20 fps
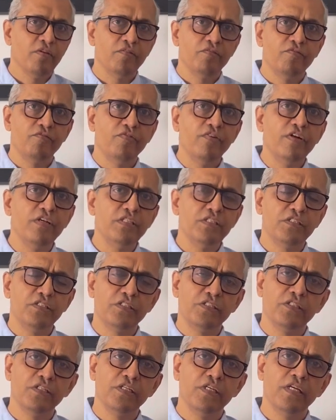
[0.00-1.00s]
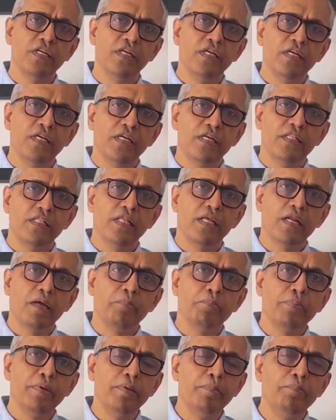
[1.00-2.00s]
First, there are
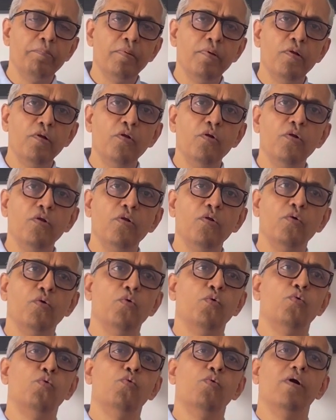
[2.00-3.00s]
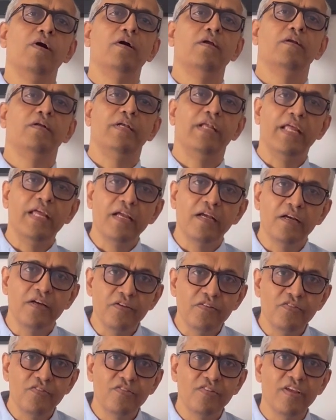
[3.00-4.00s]
people who are
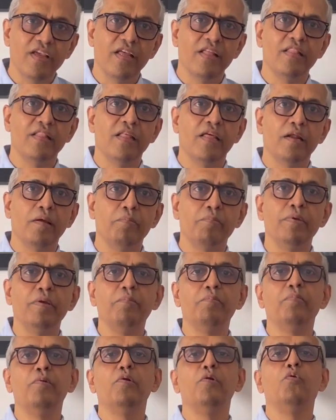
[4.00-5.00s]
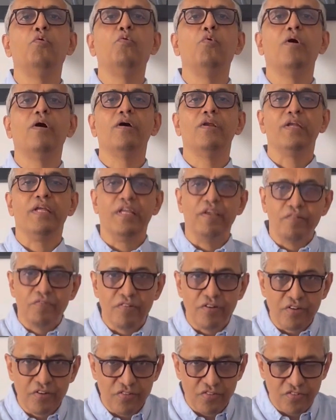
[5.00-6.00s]
takers, and there are people who are
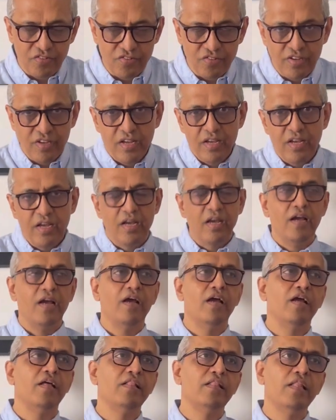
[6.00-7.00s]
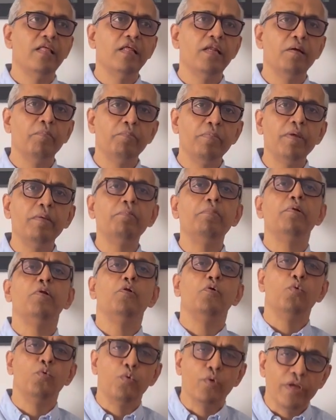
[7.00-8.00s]
givers, and there are people
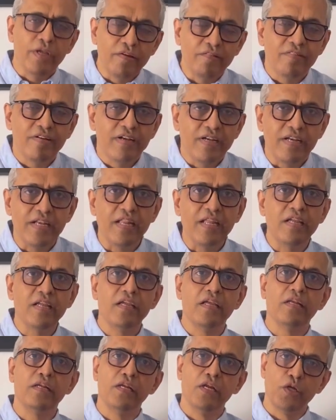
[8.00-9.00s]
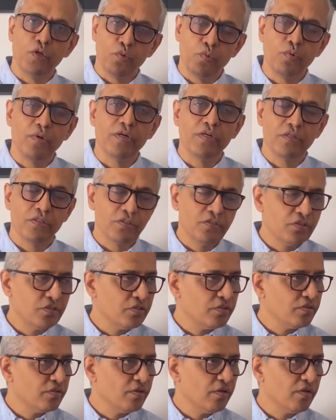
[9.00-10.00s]
who give and take in networks.
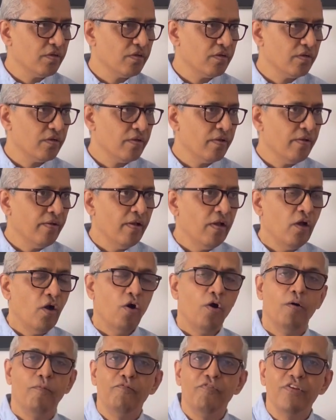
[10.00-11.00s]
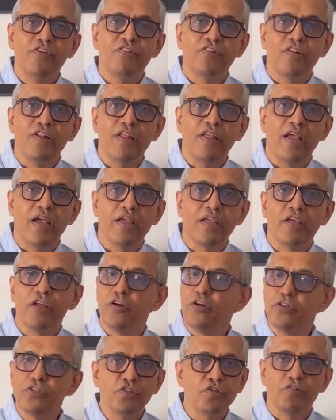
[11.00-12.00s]
Obviously, I
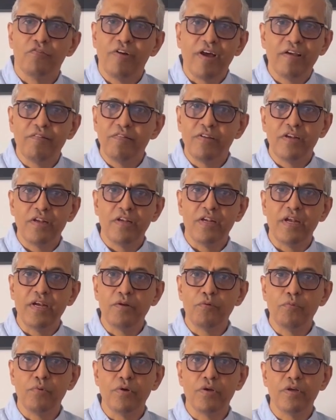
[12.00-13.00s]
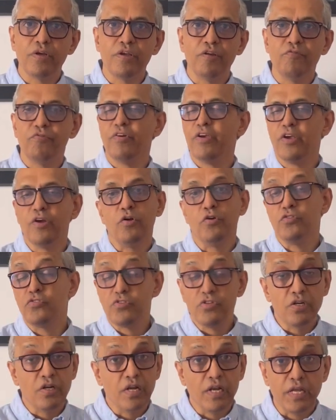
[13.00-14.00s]
cannot survive in a network if I
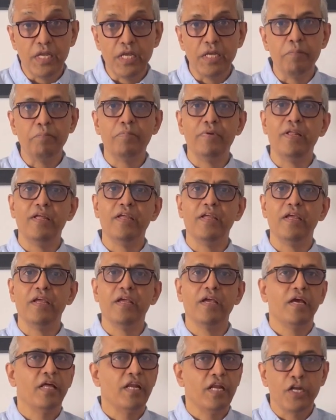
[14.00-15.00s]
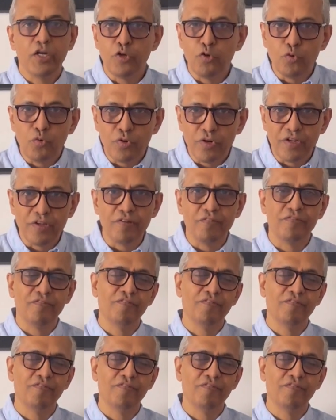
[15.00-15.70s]
constantly keep taking and I don't give.